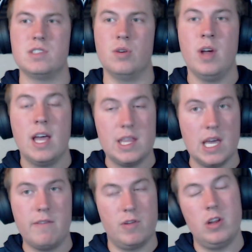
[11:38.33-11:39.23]
So
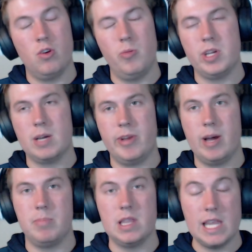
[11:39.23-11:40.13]
that video will be coming
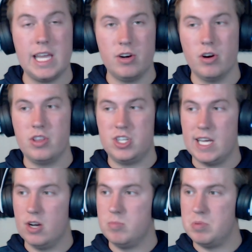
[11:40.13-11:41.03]
up later on the channel.